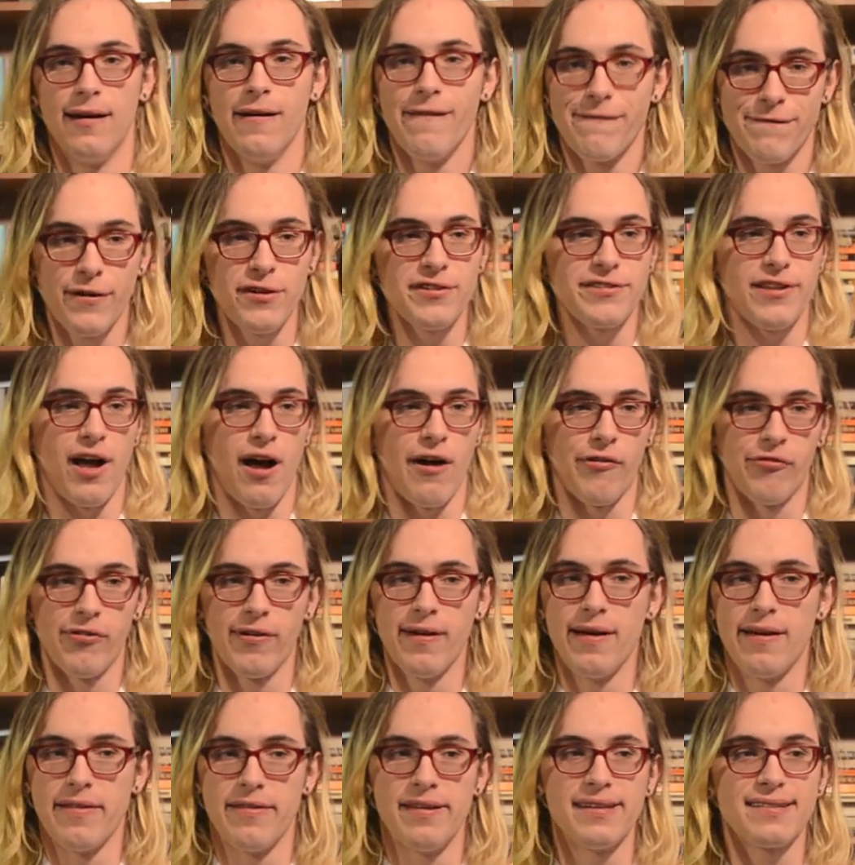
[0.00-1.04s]
First off,
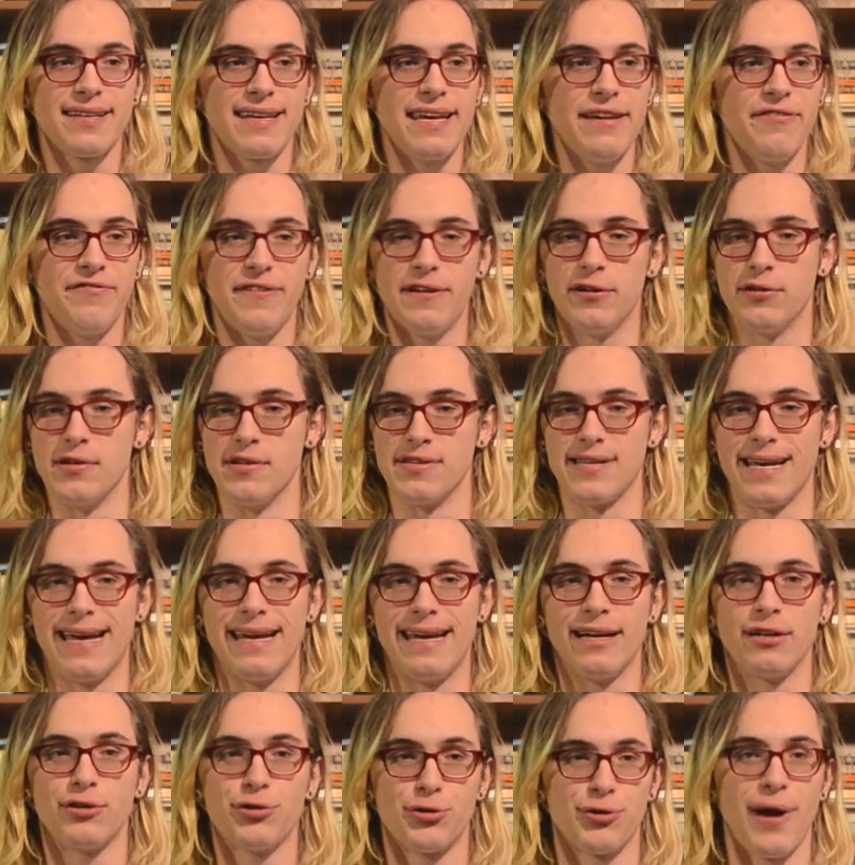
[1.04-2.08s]
this gi feels
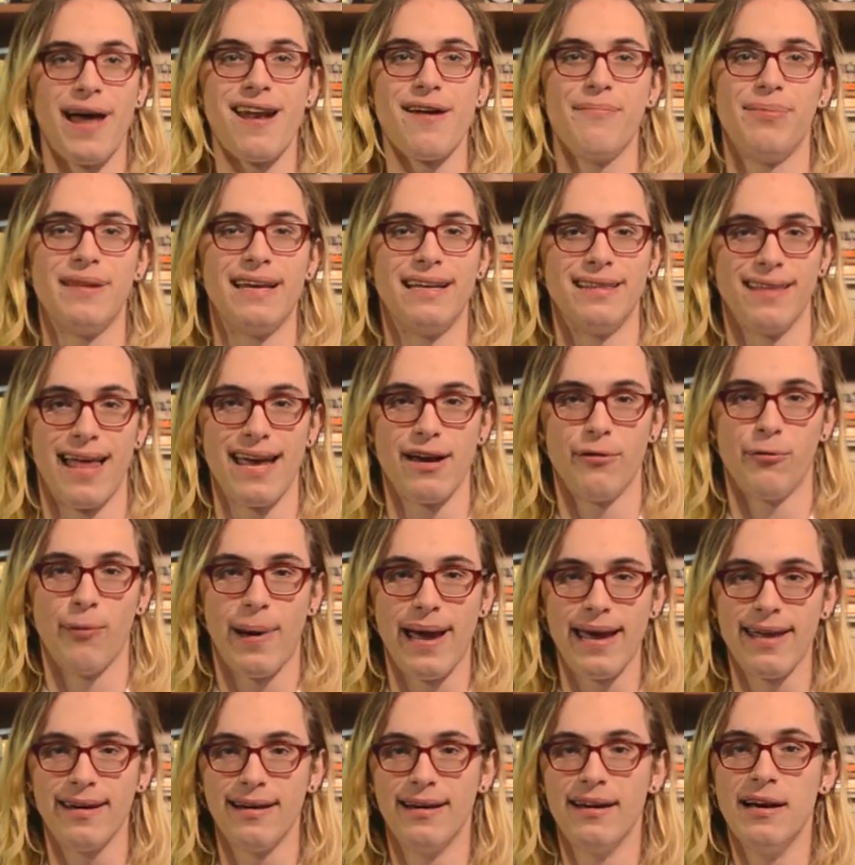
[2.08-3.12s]
incredibly
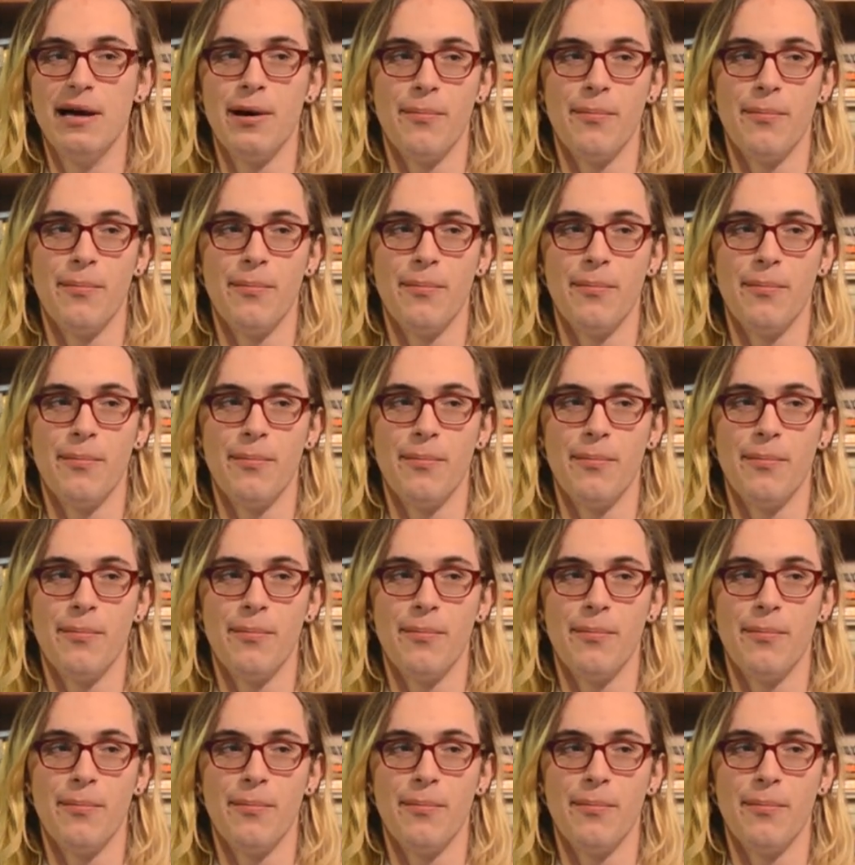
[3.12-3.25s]
lightweight,